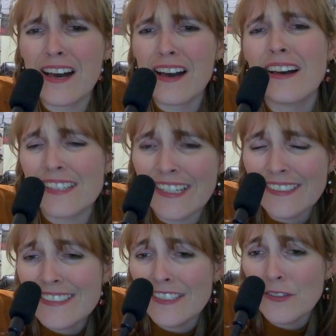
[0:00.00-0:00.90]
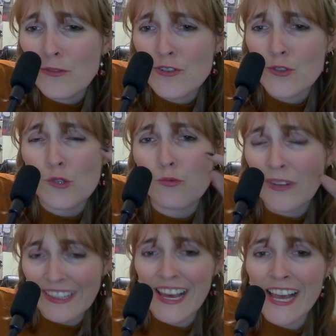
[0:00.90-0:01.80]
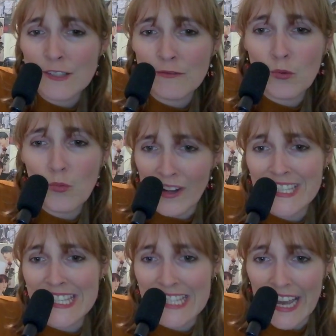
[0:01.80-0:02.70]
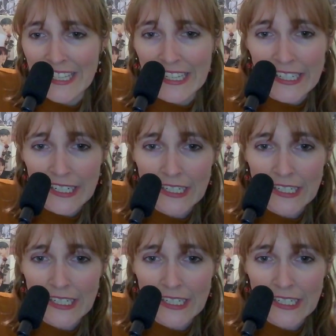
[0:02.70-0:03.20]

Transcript: can Dino just relax for 1 second?